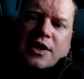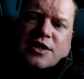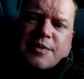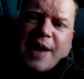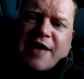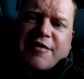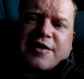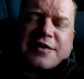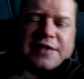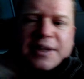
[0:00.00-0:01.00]
is about
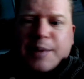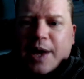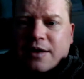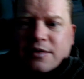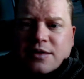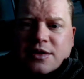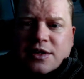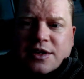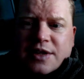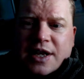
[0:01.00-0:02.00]
fifty pounds.
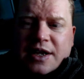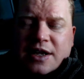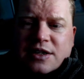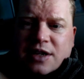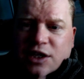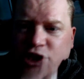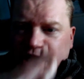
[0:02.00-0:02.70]
So then that's that's